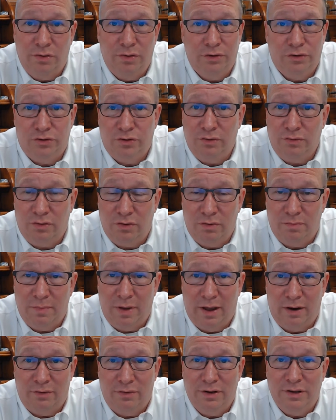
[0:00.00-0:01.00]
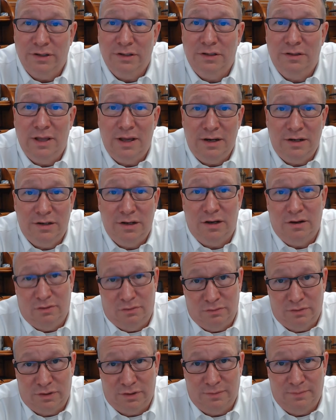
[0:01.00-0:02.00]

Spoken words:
The truth of the matter is they don't.